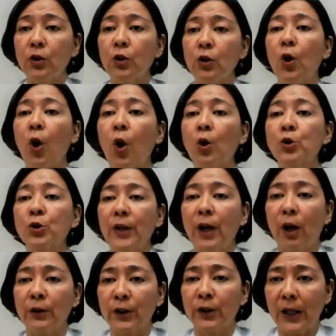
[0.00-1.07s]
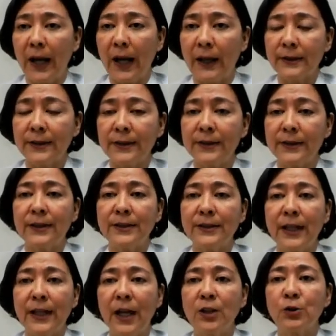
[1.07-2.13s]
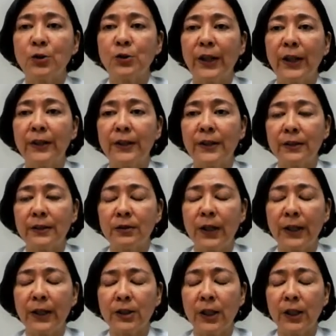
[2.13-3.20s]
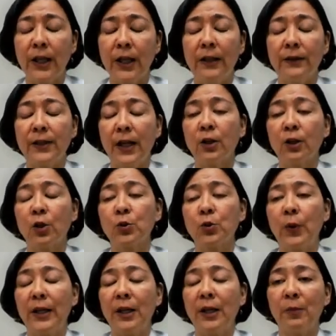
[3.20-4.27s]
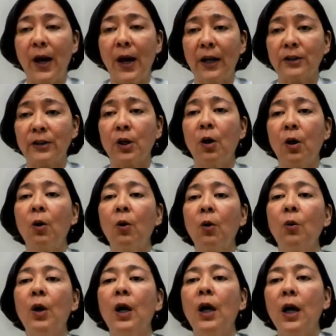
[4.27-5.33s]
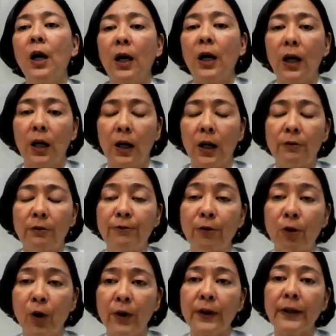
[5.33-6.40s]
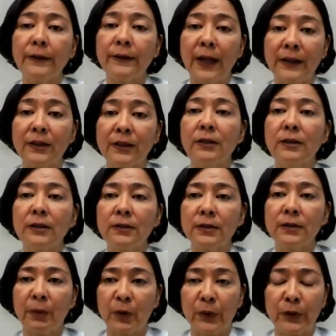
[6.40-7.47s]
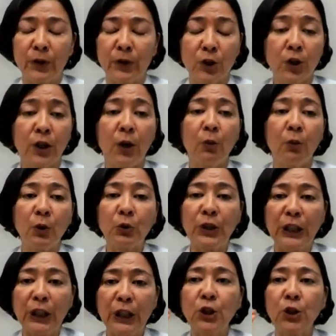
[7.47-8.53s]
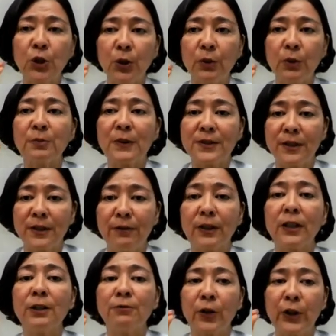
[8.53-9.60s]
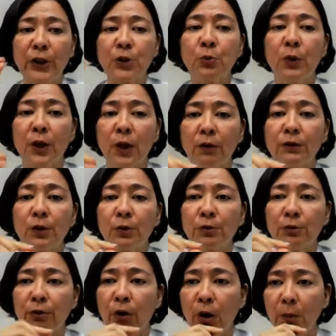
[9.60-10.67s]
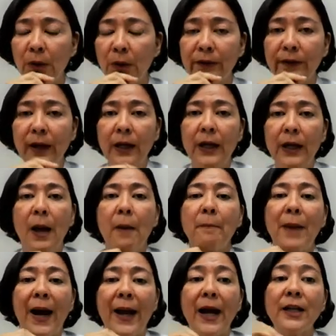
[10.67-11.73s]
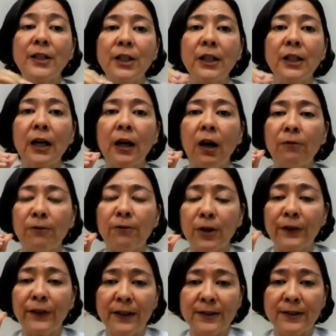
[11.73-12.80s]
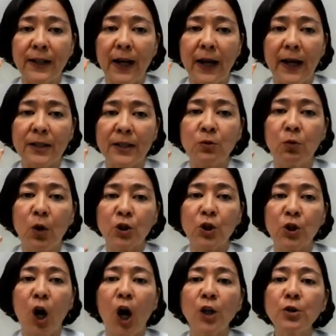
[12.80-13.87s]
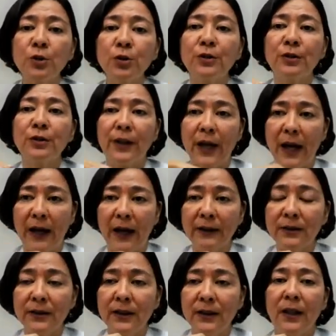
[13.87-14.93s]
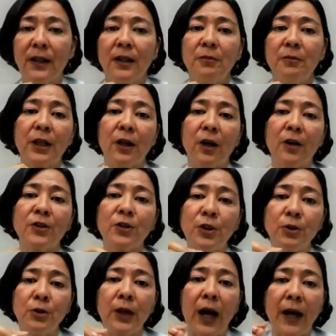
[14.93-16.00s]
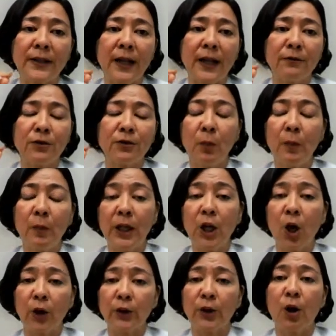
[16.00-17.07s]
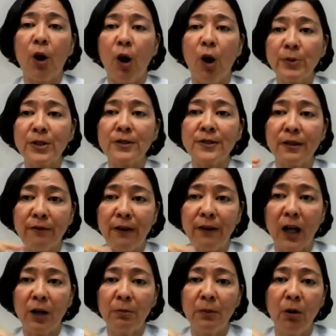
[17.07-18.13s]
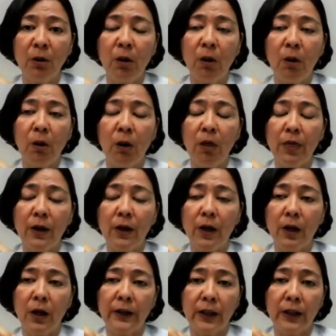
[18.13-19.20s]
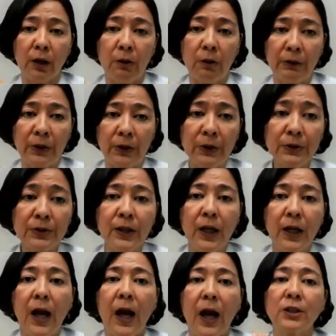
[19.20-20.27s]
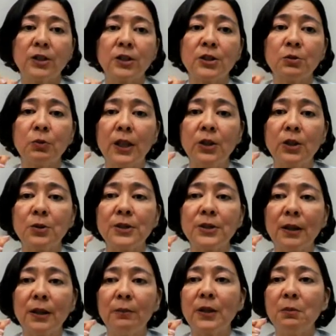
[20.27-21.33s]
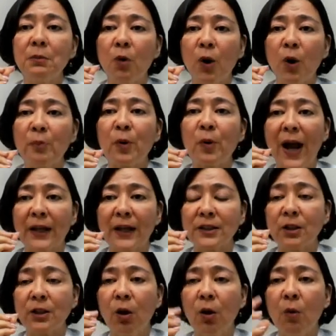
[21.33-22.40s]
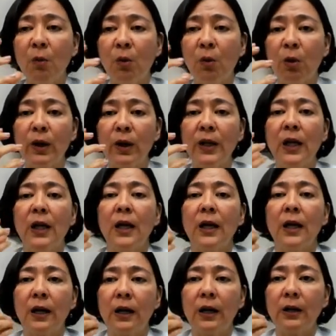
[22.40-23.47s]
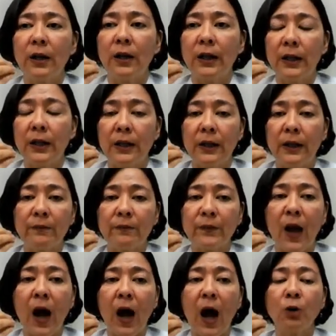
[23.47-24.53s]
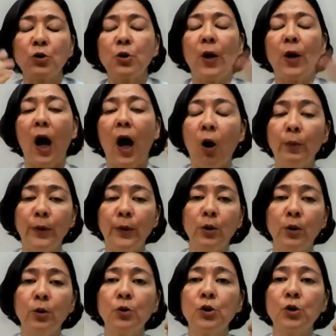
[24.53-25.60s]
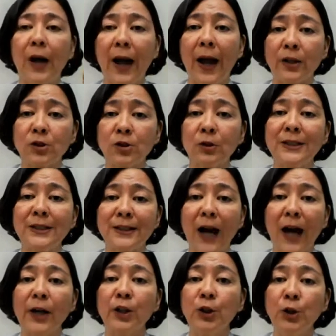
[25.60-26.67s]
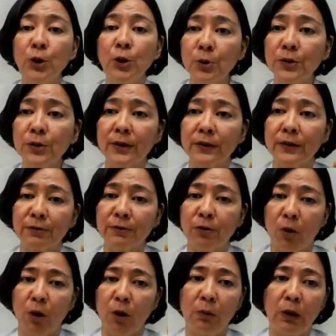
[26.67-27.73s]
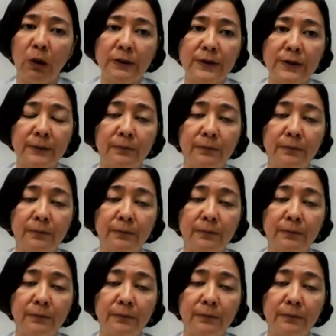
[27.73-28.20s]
go to the other classes, the 10 or 20 practical for that the practitioner will teach you specifically for each one of those formulas. My idea for this class was not to do that, because you guys have so many other options available on the eLotus. I just want to do something more practical, more how to help you to actually start using the formulas.